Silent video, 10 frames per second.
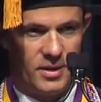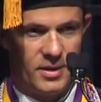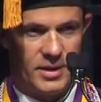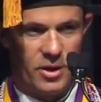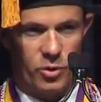
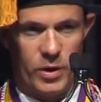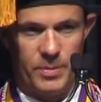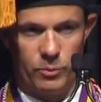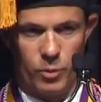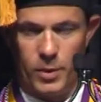Derek
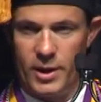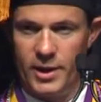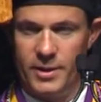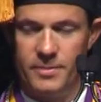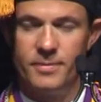Redmond
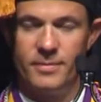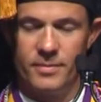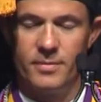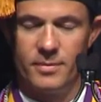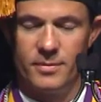replied,
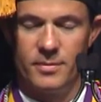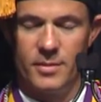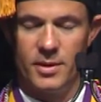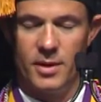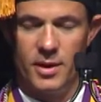
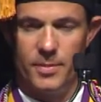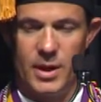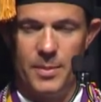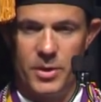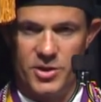
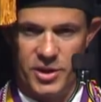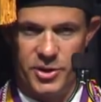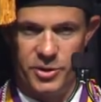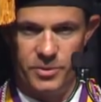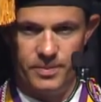"Pop, yes, I
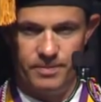do."